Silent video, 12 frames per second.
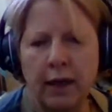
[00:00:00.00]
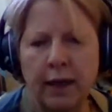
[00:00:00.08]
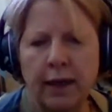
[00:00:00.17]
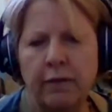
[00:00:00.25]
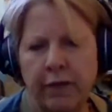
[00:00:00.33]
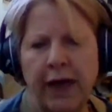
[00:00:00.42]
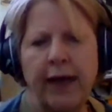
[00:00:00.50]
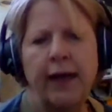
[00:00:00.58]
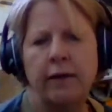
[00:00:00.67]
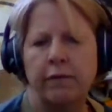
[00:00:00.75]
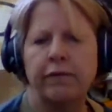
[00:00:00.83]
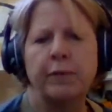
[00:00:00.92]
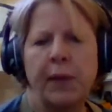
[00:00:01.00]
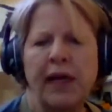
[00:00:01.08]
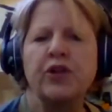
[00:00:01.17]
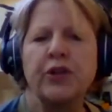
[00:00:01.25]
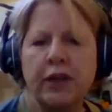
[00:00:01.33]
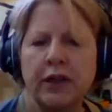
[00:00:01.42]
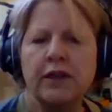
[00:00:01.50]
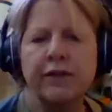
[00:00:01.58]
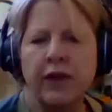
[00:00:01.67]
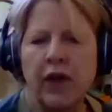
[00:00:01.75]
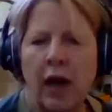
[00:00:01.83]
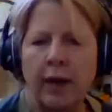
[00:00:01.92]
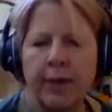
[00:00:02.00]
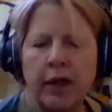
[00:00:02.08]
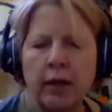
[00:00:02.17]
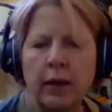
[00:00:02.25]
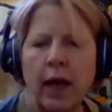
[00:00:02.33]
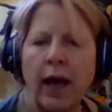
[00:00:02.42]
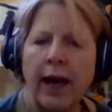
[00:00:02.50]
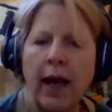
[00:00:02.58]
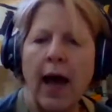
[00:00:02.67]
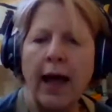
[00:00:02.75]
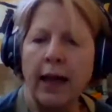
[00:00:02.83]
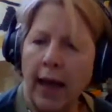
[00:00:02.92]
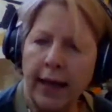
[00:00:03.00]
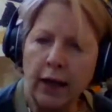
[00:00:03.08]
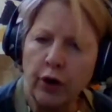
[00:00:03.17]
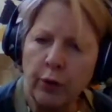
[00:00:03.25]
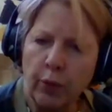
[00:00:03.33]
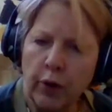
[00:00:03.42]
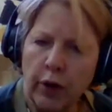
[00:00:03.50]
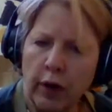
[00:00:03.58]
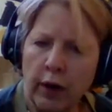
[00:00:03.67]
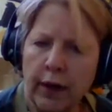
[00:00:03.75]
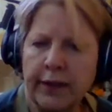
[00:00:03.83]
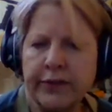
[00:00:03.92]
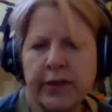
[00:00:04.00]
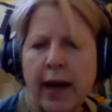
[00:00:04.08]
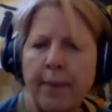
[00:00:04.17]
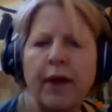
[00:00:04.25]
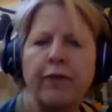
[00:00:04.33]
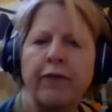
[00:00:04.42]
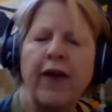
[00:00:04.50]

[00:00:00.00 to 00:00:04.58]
to convey information is phenomenal. I like her work. It's not my